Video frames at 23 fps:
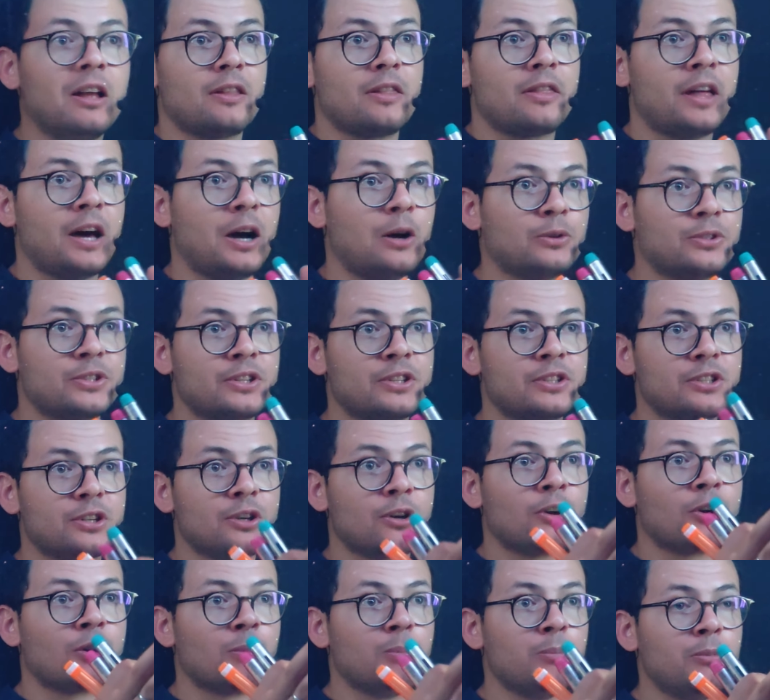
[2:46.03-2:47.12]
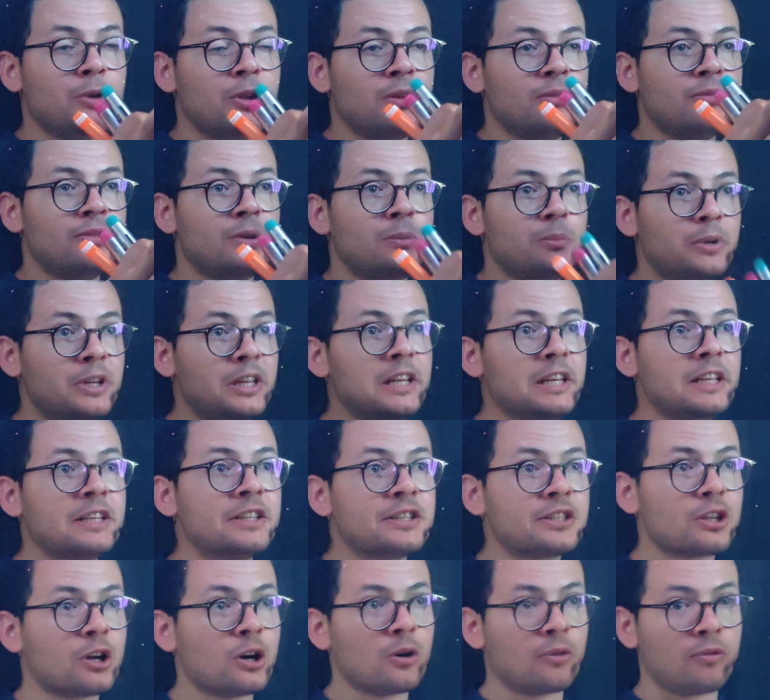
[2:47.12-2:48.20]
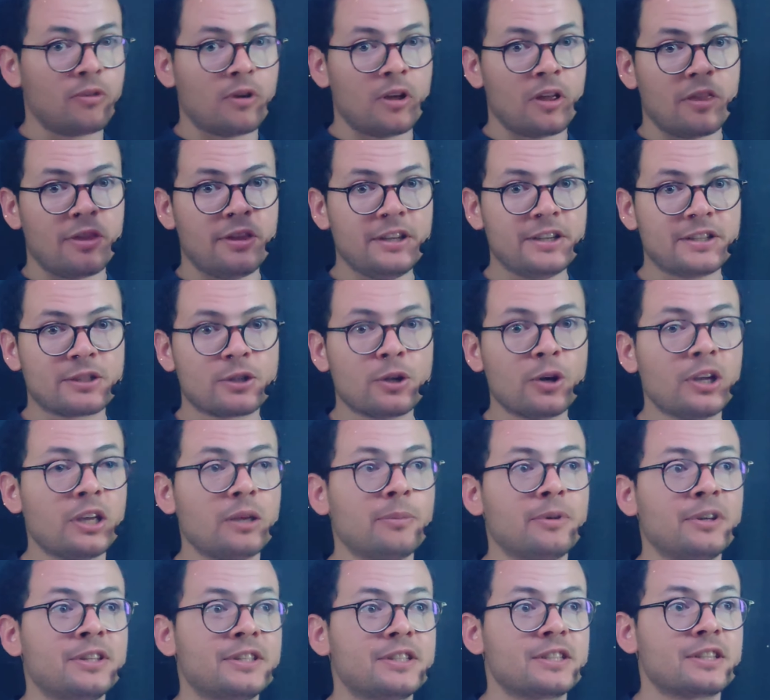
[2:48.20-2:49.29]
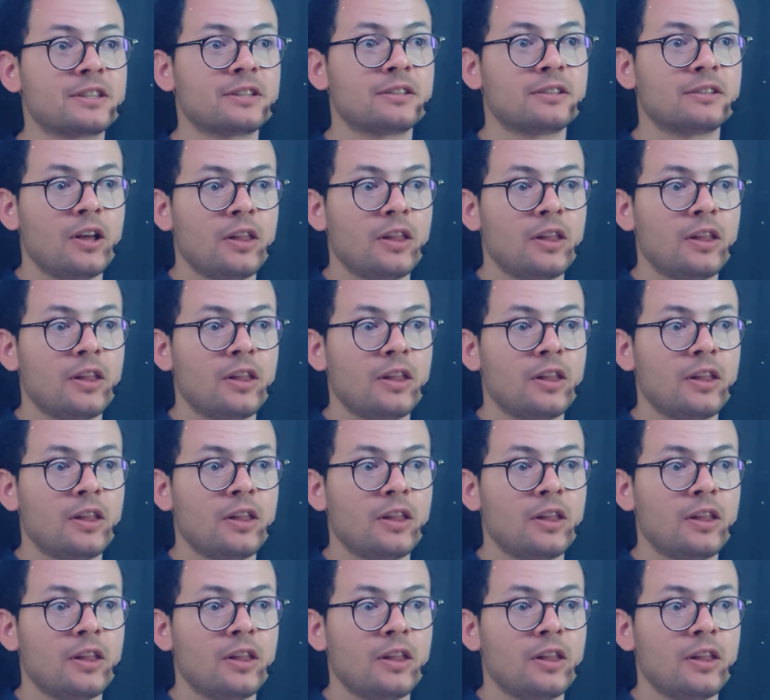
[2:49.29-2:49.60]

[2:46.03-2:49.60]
thousands or even millions of these documents,